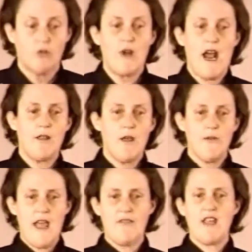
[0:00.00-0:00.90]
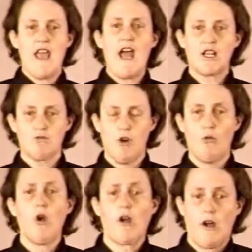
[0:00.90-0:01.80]
rather than the actual
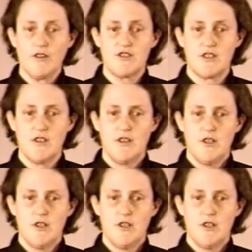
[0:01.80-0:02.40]
words.